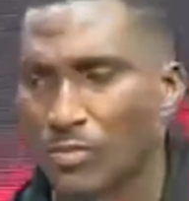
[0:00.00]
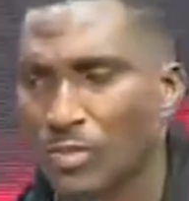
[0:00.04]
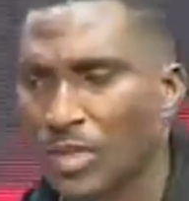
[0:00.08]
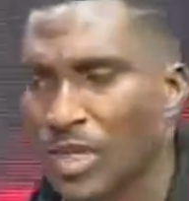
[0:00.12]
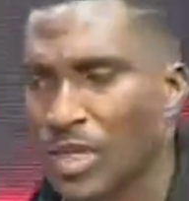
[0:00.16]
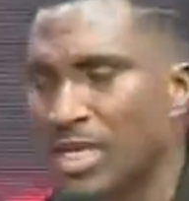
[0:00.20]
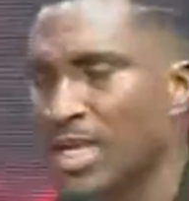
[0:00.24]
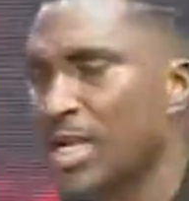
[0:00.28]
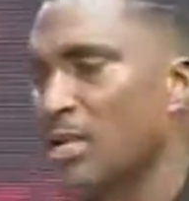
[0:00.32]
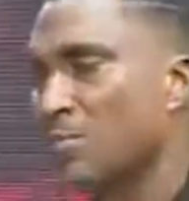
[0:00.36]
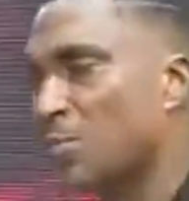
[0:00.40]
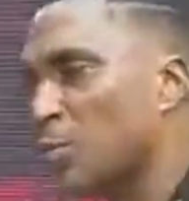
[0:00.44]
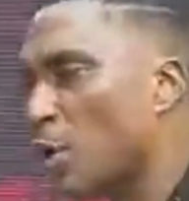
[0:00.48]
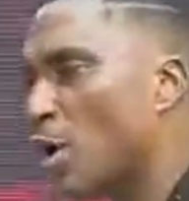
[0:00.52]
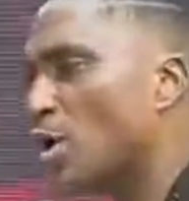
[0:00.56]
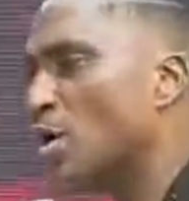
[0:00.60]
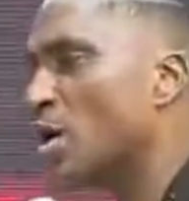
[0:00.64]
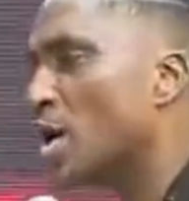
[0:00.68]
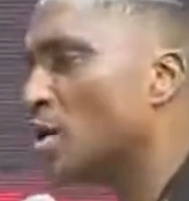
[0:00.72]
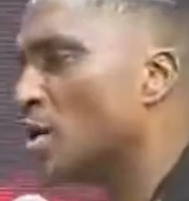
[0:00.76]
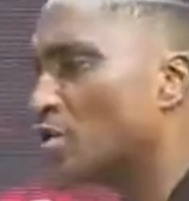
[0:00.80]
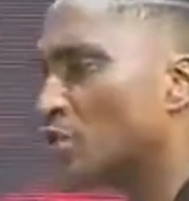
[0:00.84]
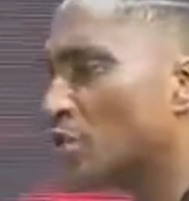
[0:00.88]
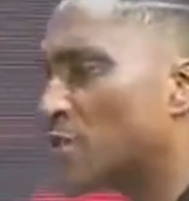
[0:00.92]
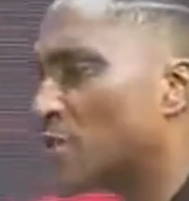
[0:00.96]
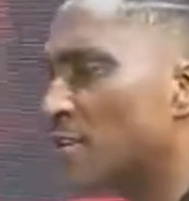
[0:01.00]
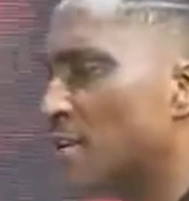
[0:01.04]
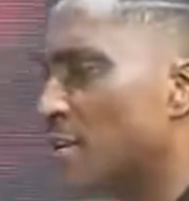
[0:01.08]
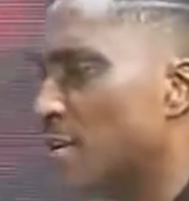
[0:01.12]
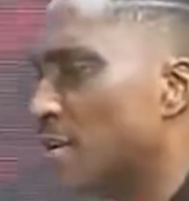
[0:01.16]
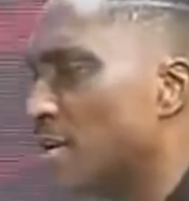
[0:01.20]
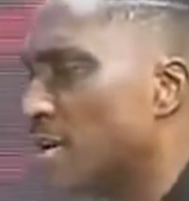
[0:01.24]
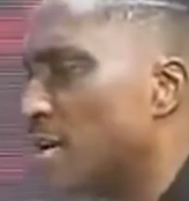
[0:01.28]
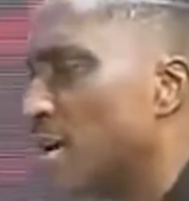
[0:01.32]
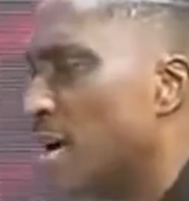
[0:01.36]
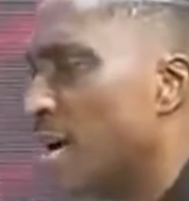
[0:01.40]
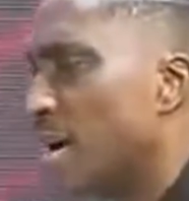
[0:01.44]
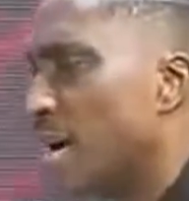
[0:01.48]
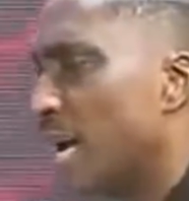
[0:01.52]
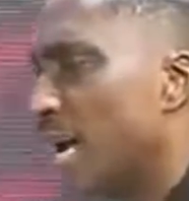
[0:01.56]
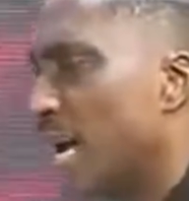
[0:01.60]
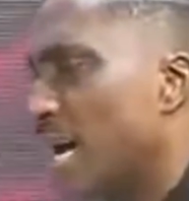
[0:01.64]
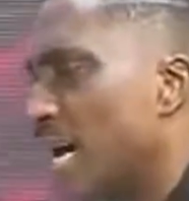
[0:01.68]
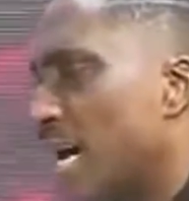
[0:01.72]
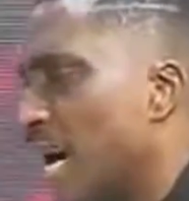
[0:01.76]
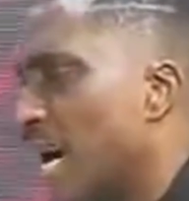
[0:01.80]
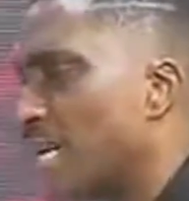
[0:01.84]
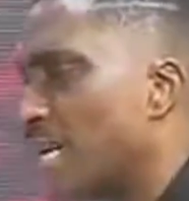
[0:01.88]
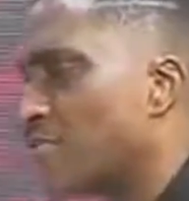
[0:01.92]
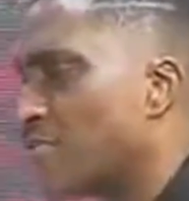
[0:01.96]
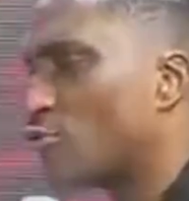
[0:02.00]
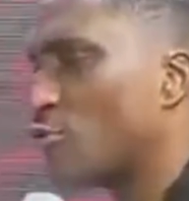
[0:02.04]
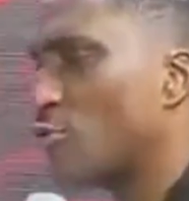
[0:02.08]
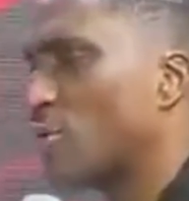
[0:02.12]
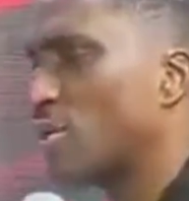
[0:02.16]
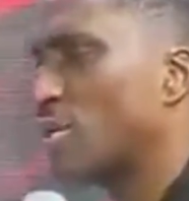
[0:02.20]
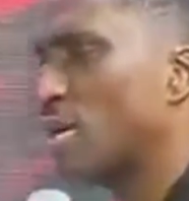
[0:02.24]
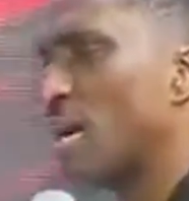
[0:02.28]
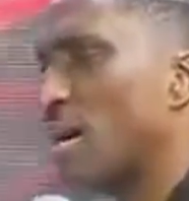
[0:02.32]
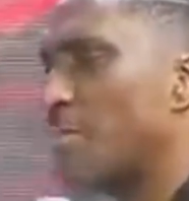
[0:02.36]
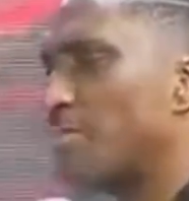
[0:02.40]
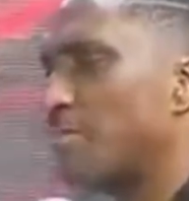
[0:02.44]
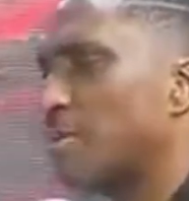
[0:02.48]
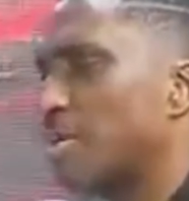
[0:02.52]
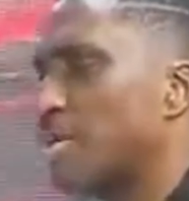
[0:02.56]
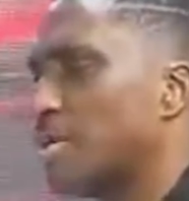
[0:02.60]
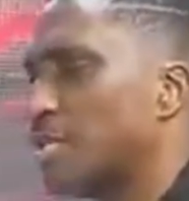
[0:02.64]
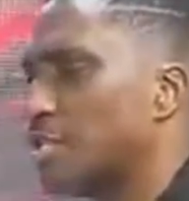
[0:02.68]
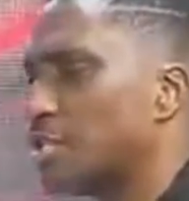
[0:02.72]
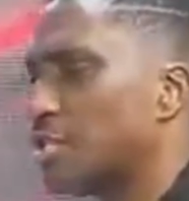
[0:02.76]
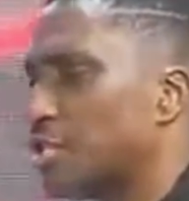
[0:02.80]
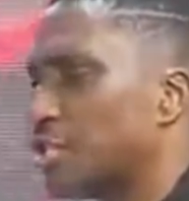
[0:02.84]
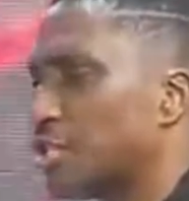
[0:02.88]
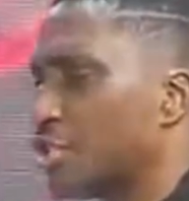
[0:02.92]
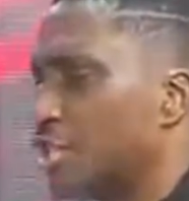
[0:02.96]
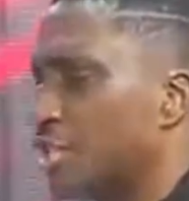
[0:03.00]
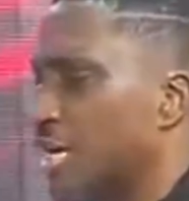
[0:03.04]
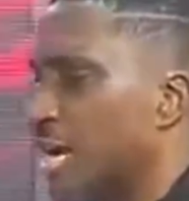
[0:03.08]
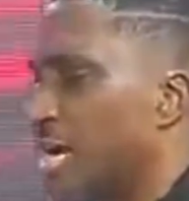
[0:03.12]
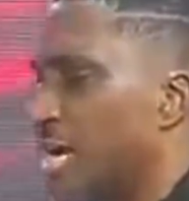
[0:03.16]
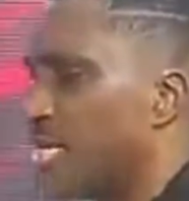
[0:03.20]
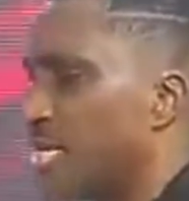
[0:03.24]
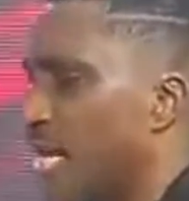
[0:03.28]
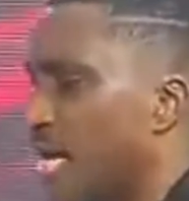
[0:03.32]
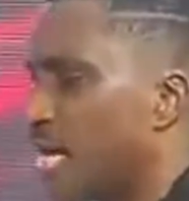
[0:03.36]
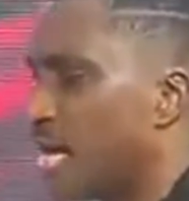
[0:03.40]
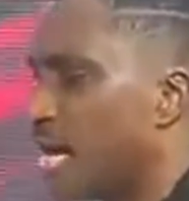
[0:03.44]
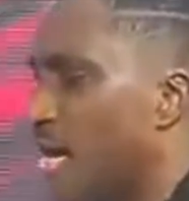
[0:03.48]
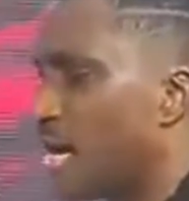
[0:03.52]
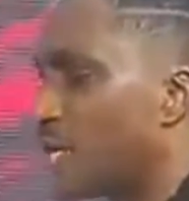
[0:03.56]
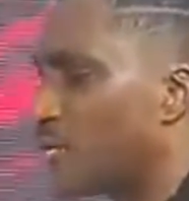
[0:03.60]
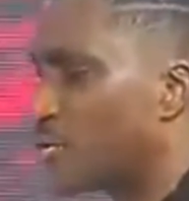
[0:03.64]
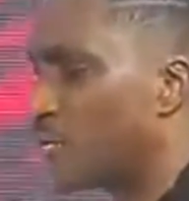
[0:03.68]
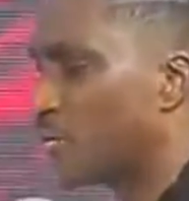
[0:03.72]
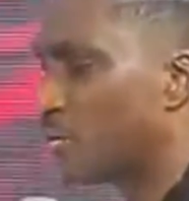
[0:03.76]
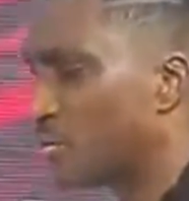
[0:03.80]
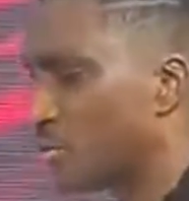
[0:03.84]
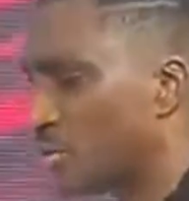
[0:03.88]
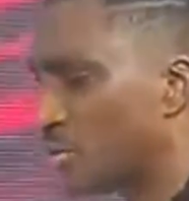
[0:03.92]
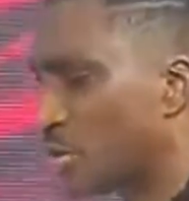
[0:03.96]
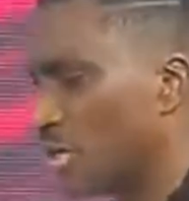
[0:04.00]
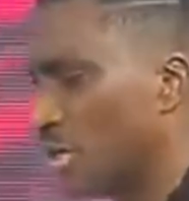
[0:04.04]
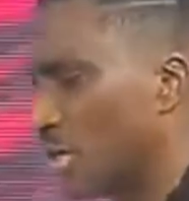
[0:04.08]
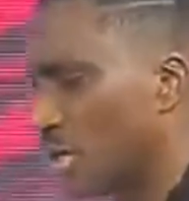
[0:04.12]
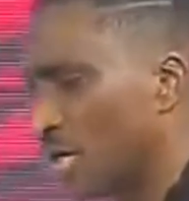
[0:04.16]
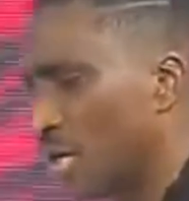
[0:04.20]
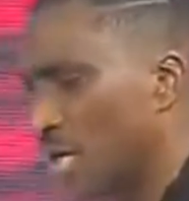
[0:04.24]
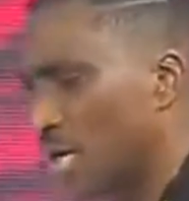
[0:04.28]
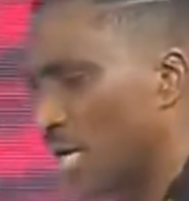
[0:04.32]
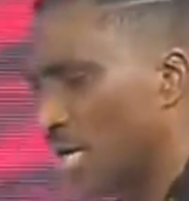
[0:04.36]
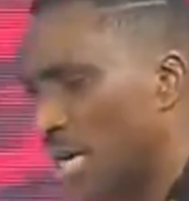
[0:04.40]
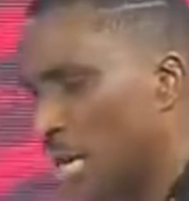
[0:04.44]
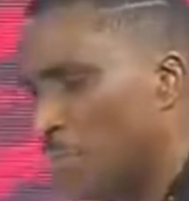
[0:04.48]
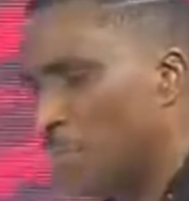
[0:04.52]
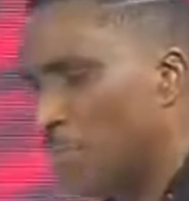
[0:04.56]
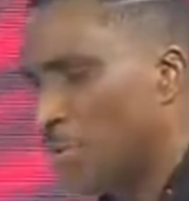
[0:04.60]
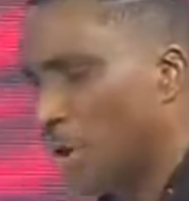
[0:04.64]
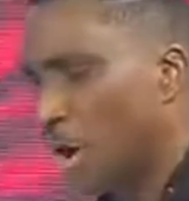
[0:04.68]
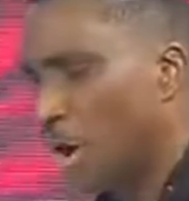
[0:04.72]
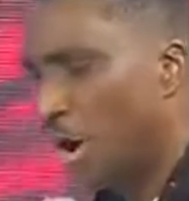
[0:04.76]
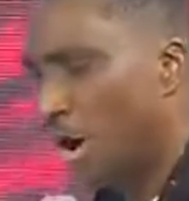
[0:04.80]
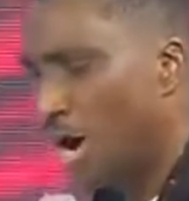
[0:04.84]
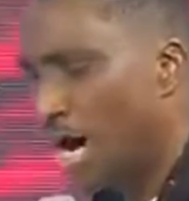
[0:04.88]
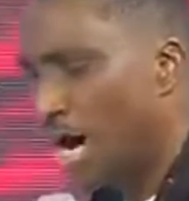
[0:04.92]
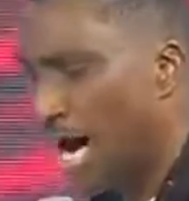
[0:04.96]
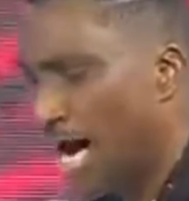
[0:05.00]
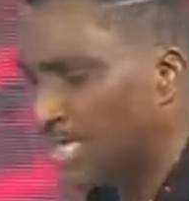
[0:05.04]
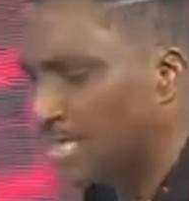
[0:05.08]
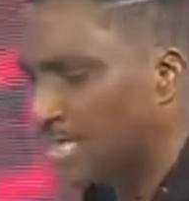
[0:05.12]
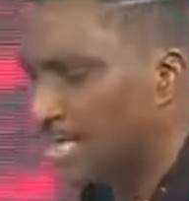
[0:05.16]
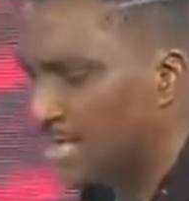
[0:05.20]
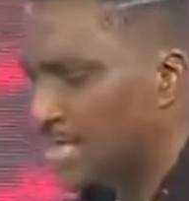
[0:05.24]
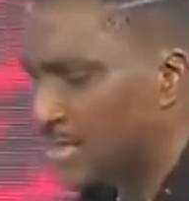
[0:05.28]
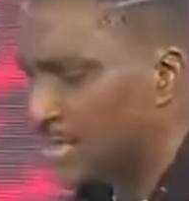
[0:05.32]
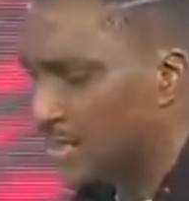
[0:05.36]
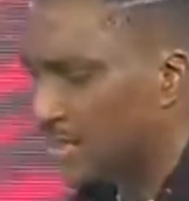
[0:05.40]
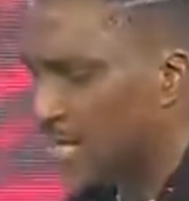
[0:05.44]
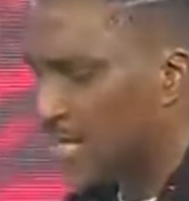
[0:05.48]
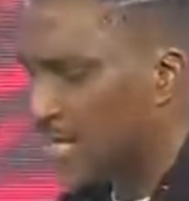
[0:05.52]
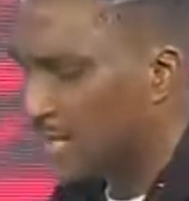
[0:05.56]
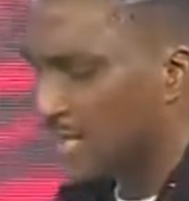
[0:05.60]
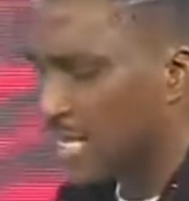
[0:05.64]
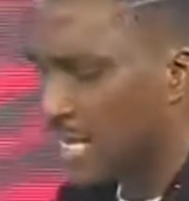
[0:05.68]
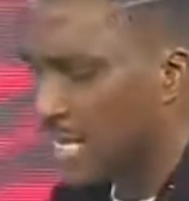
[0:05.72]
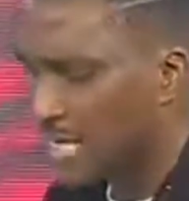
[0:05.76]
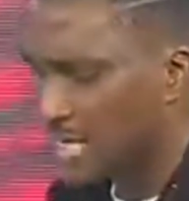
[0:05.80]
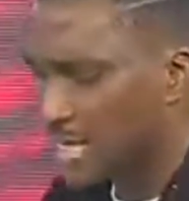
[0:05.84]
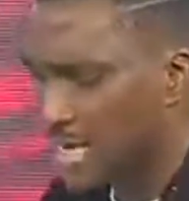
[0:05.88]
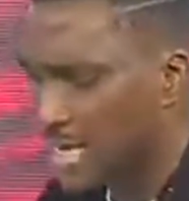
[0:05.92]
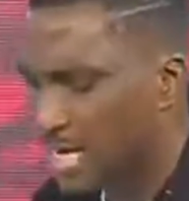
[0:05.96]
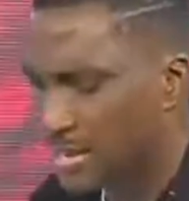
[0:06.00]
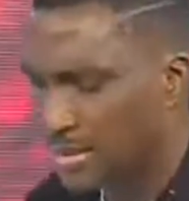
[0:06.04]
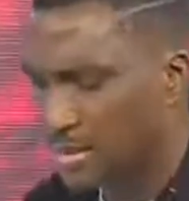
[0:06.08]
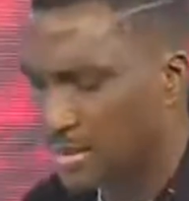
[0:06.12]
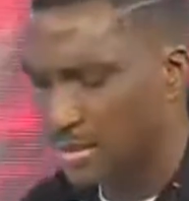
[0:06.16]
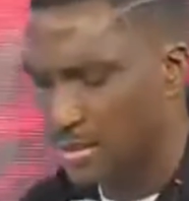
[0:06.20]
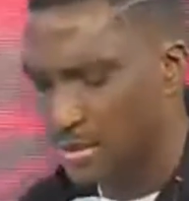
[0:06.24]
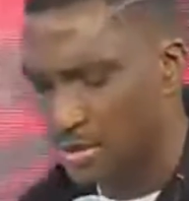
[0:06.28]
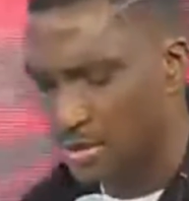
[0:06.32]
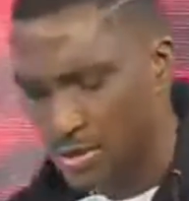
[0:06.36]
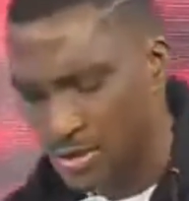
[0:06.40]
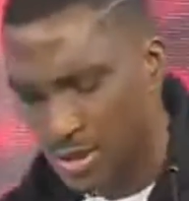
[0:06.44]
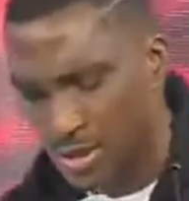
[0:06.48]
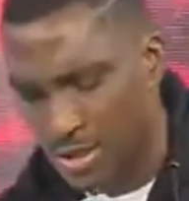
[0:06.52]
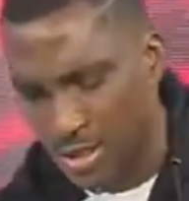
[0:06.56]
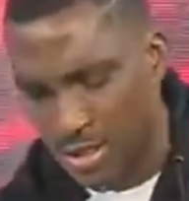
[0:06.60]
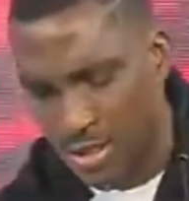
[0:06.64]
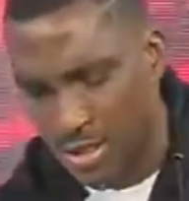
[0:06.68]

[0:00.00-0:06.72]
Libro don't see a Catholic Brishia Dakaros. Libro and the Satalia dish.